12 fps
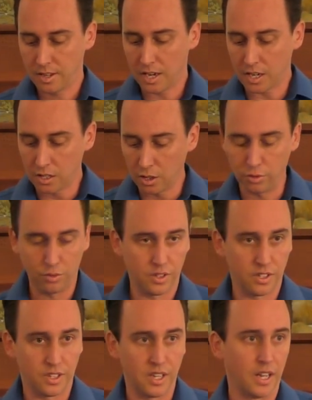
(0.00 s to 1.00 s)
And I close with
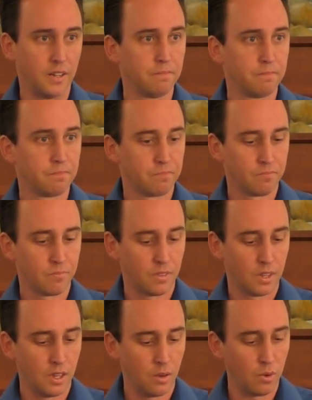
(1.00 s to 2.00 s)
this tonight.
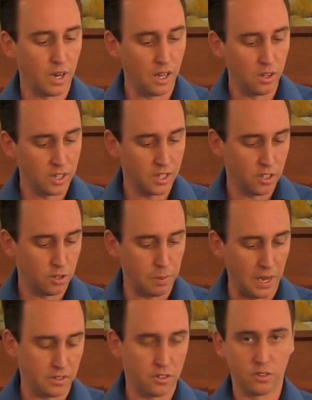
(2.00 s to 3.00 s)
When I look at this
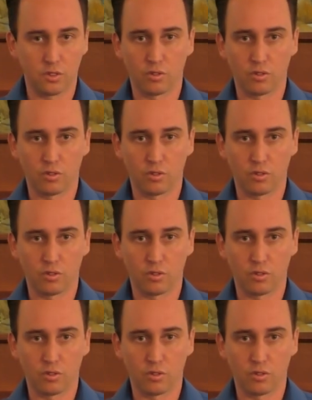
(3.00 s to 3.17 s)
passage of